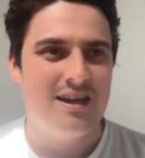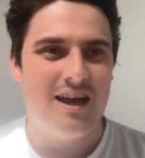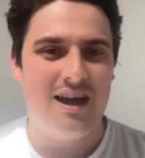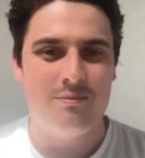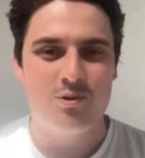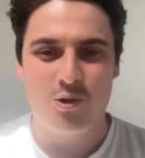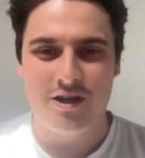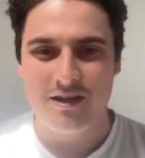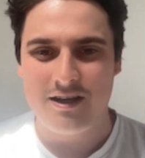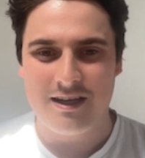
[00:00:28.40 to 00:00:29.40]
Do you
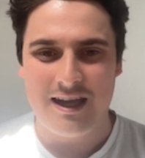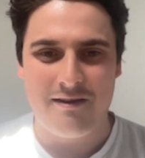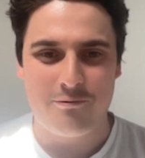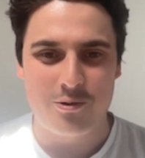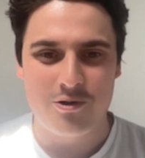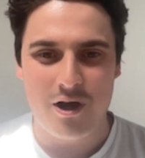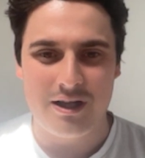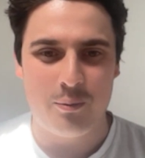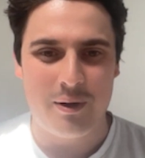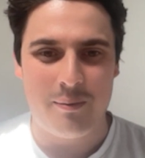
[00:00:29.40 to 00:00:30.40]
want to let everyone know a
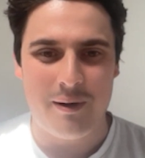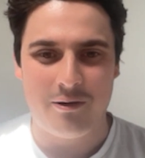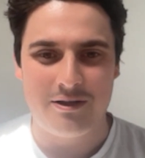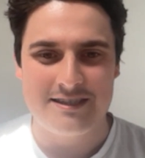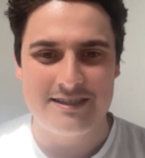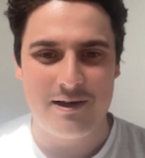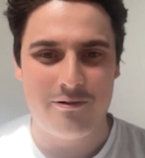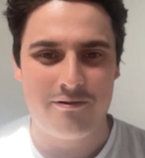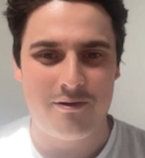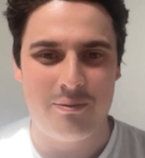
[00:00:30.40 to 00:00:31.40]
little bit about
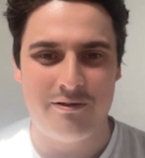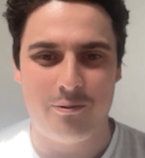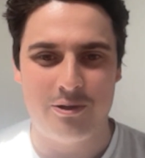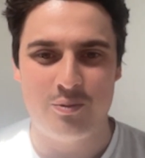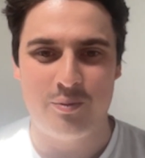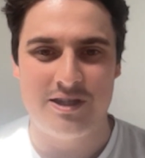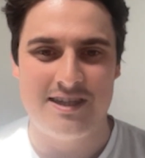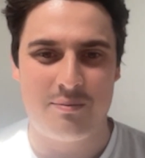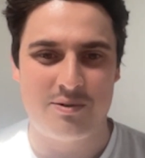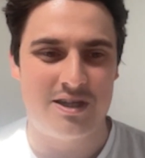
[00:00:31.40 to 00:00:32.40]
yourself before we jump into
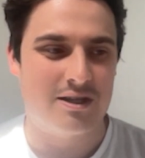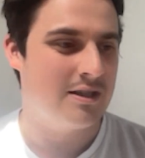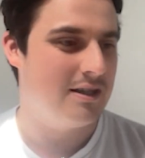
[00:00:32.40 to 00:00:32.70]
the episode?